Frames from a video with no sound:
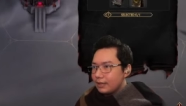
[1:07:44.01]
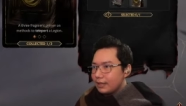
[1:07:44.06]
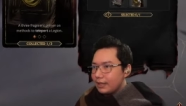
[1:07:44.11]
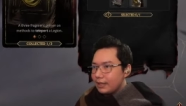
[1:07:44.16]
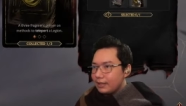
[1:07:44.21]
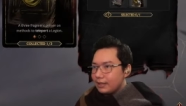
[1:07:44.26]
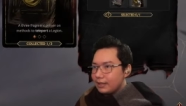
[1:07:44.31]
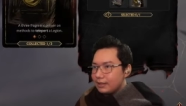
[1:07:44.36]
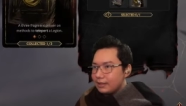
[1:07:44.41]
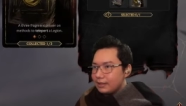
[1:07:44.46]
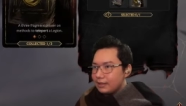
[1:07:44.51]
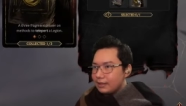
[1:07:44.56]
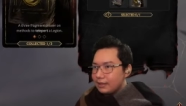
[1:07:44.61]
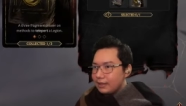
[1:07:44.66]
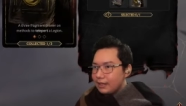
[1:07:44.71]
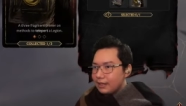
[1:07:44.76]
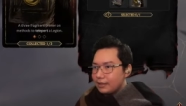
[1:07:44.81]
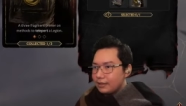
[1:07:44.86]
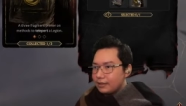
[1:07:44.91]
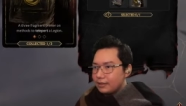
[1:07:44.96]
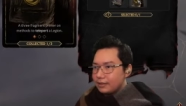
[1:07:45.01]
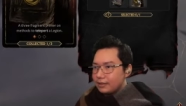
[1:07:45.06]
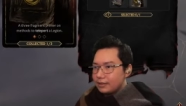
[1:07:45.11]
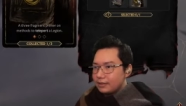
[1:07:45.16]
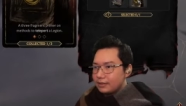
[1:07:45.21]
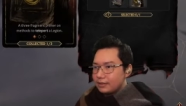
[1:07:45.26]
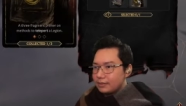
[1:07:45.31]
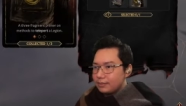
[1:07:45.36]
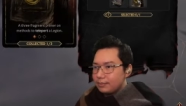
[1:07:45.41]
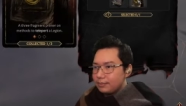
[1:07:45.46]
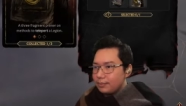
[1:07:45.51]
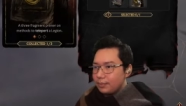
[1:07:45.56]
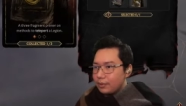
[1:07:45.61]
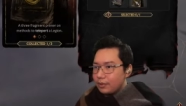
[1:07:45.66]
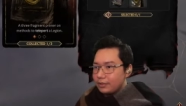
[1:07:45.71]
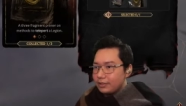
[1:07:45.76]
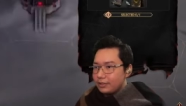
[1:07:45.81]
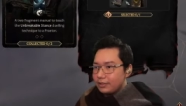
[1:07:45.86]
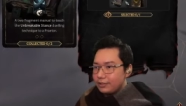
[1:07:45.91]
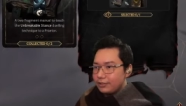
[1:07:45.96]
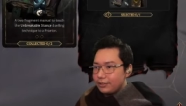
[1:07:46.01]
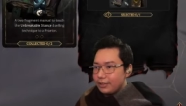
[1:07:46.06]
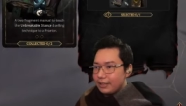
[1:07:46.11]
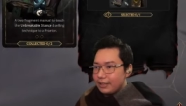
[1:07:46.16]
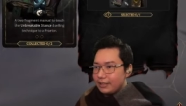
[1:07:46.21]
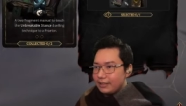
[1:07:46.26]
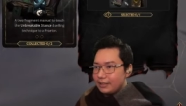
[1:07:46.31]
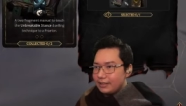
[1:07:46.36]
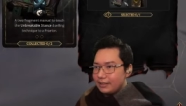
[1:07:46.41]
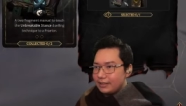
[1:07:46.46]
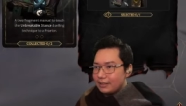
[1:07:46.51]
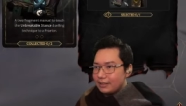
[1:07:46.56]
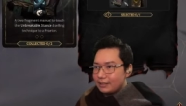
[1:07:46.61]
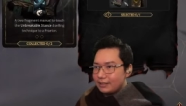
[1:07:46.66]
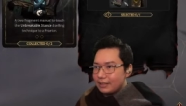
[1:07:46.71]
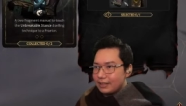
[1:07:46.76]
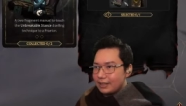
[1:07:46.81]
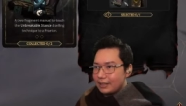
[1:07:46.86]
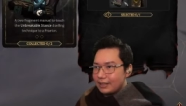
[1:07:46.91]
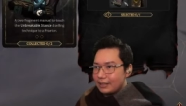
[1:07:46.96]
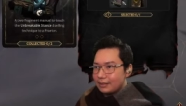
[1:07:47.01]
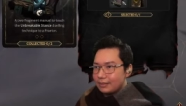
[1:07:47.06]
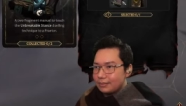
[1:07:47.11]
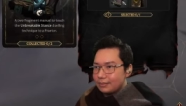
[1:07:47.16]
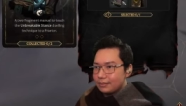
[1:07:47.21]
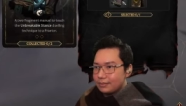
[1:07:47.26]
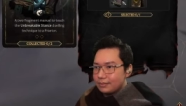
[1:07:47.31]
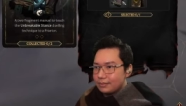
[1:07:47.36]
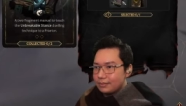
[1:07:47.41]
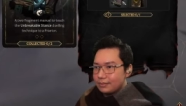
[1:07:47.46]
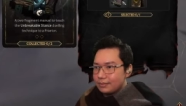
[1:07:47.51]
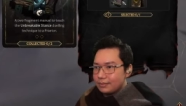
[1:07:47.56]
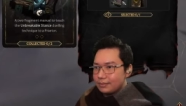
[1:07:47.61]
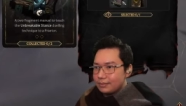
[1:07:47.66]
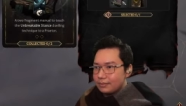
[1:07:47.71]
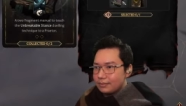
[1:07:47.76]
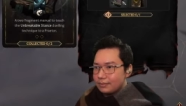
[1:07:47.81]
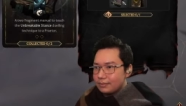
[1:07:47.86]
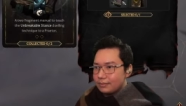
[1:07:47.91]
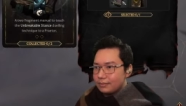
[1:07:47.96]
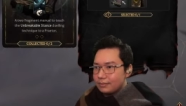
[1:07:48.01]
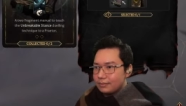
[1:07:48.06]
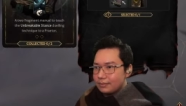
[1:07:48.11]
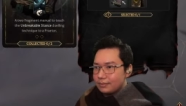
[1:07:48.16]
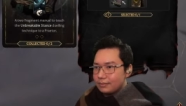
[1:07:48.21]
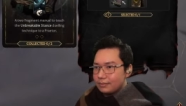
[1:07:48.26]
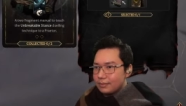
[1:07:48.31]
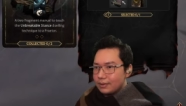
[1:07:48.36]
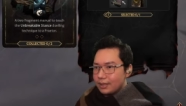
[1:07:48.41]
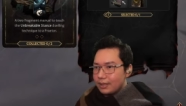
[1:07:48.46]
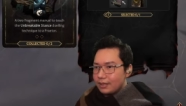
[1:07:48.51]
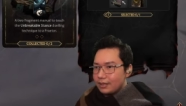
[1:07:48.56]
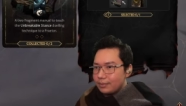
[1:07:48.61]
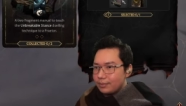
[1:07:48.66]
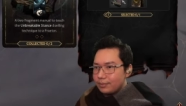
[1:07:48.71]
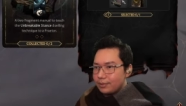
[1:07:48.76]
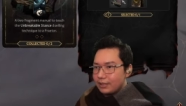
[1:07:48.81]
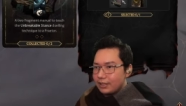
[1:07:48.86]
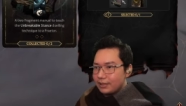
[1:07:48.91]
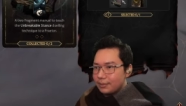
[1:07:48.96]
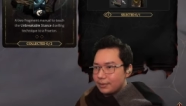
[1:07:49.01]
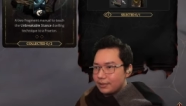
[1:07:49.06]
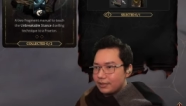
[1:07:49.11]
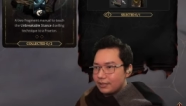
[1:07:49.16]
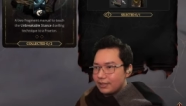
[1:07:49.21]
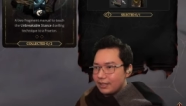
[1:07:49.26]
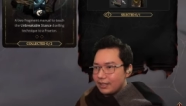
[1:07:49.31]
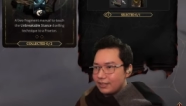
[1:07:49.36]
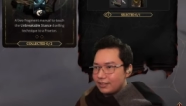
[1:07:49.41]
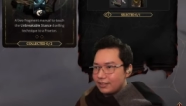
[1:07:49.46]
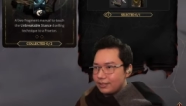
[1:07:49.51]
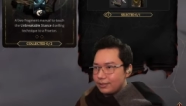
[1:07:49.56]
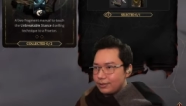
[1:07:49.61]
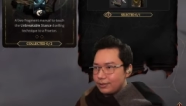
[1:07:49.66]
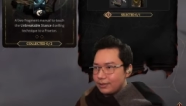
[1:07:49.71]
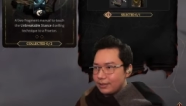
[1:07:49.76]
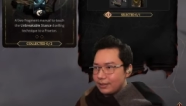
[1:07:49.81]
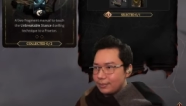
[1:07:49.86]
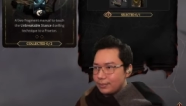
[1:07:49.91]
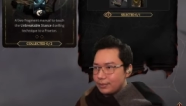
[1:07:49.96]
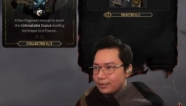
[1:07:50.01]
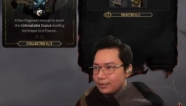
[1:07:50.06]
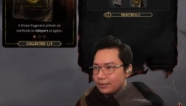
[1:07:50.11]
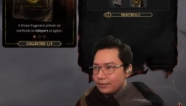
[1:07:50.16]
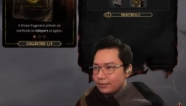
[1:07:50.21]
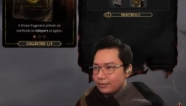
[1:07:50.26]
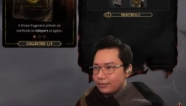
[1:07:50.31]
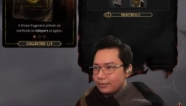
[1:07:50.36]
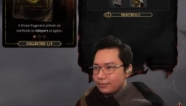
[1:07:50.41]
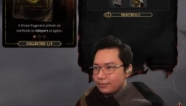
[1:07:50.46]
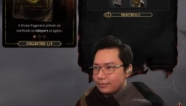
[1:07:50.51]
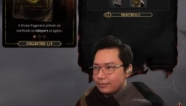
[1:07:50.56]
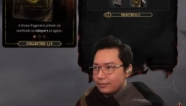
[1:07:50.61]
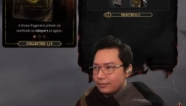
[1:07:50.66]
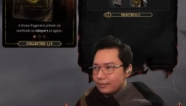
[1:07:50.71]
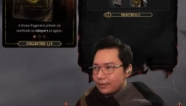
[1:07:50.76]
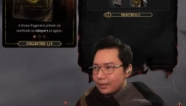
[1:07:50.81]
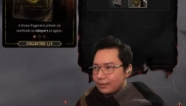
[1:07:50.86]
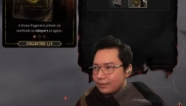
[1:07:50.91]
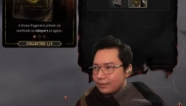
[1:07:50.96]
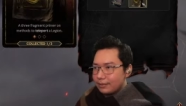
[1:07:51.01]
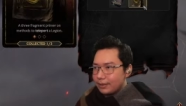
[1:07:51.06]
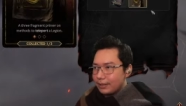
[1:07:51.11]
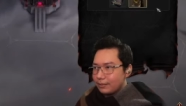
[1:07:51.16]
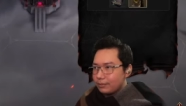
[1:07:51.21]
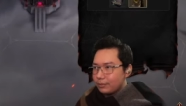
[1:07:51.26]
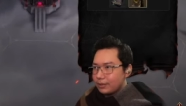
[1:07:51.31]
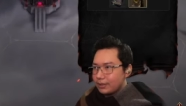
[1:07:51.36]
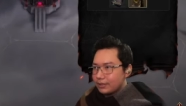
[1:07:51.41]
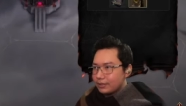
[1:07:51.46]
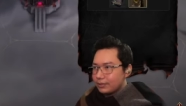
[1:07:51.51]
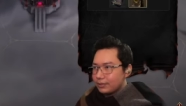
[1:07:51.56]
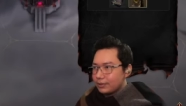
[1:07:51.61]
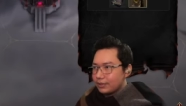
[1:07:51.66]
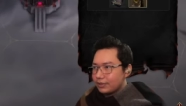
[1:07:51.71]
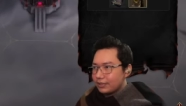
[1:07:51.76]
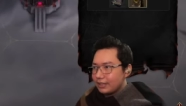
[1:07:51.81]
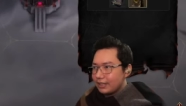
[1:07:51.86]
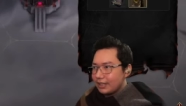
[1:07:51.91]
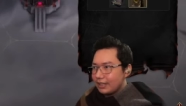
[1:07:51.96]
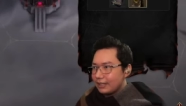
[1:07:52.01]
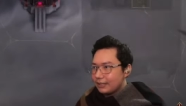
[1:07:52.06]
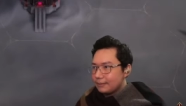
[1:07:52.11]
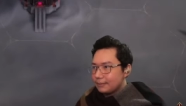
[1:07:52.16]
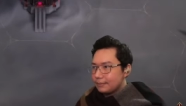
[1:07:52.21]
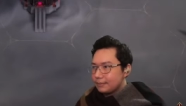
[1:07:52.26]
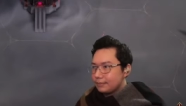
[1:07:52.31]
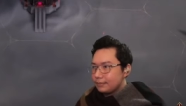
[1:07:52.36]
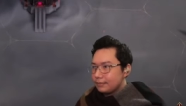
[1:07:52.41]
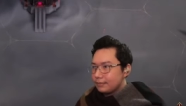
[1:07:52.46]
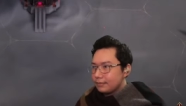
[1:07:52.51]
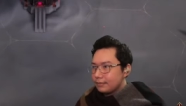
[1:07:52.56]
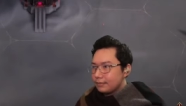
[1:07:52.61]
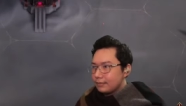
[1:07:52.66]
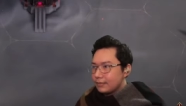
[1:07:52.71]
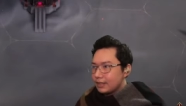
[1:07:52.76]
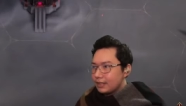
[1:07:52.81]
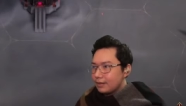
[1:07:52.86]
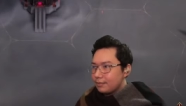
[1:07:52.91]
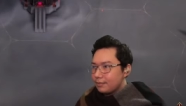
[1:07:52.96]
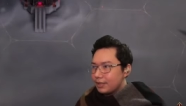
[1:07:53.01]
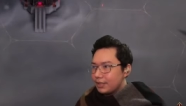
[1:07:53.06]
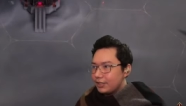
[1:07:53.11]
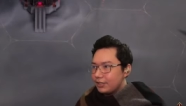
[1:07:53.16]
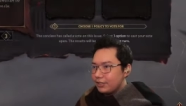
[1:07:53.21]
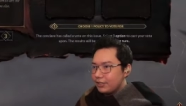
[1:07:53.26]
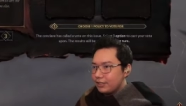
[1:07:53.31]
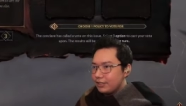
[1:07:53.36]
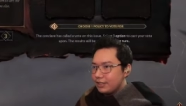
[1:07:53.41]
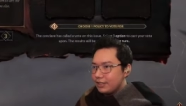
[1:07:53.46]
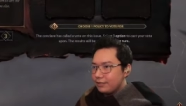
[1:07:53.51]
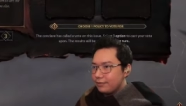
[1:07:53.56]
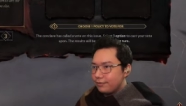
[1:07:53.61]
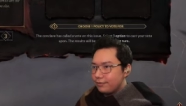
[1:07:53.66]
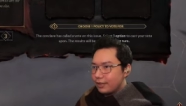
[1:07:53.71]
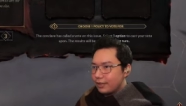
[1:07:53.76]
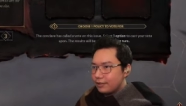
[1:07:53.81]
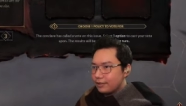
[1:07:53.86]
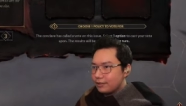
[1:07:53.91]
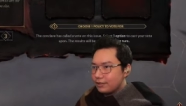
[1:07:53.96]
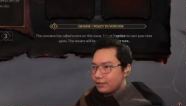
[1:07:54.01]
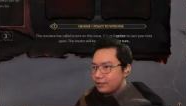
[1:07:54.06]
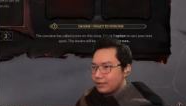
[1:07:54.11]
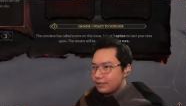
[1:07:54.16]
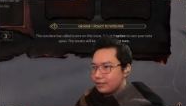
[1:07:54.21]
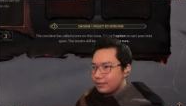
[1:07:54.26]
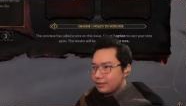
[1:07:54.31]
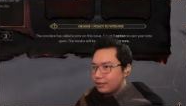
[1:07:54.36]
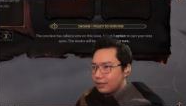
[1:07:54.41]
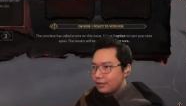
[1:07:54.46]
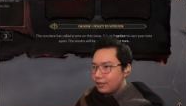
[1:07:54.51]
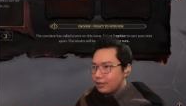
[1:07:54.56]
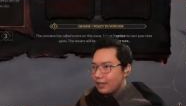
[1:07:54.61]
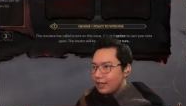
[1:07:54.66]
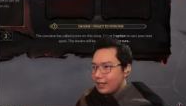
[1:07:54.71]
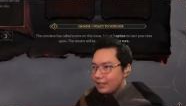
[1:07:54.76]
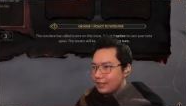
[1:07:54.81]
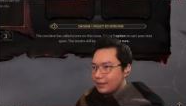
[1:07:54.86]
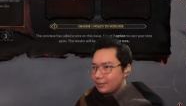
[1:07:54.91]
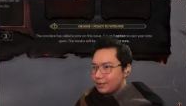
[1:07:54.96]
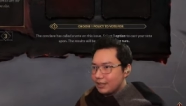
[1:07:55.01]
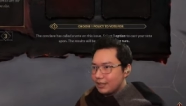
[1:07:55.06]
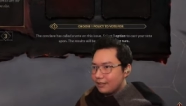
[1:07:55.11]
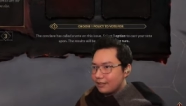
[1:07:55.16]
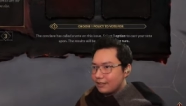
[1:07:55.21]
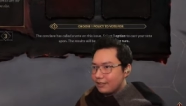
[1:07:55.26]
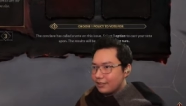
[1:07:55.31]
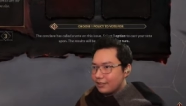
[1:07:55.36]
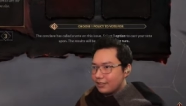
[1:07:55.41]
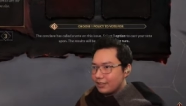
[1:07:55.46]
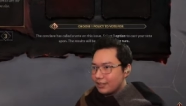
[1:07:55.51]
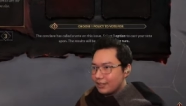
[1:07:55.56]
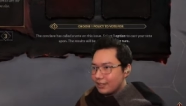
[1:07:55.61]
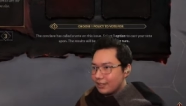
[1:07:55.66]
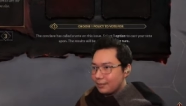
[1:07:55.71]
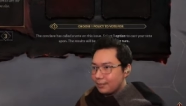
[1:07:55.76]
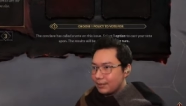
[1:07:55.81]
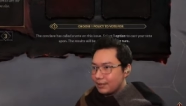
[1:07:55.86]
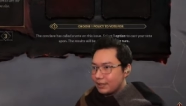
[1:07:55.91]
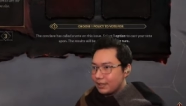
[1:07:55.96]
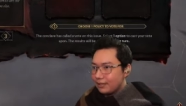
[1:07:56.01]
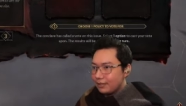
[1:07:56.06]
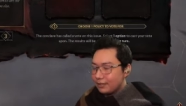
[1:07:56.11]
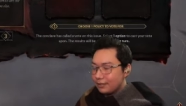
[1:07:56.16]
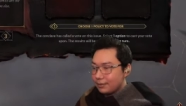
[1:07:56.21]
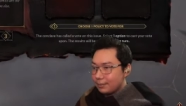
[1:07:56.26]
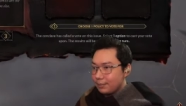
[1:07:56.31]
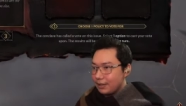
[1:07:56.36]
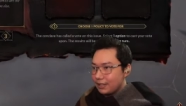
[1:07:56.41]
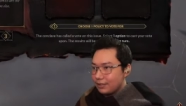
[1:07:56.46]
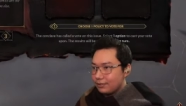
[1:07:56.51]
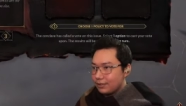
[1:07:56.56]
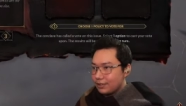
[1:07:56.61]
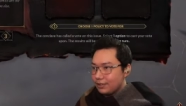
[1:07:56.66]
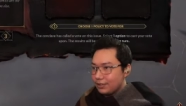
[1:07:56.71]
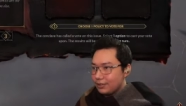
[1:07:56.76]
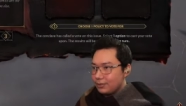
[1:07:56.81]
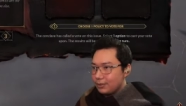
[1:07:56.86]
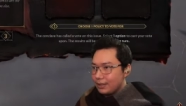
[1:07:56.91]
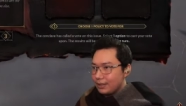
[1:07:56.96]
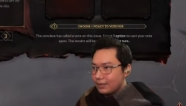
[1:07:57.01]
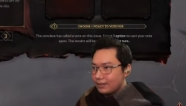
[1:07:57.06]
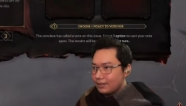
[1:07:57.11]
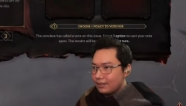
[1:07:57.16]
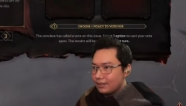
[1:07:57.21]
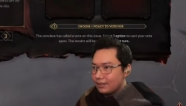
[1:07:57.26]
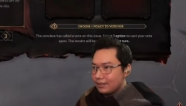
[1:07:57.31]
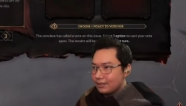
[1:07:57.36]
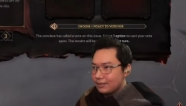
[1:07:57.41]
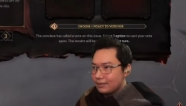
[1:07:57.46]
Any luck? Portal training? Okay. Unbreakable stance, dueling move. Well, we can work towards that. Emergency vote. All items currently on sale at the bazaar is replaced with new ones.